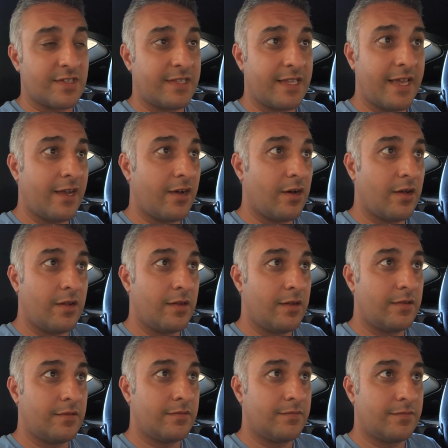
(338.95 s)
and
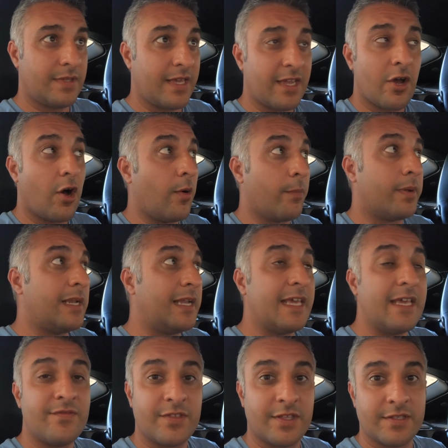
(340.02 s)
they can't
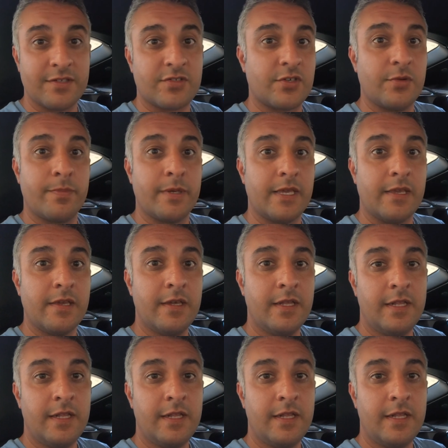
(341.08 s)
believe that this could be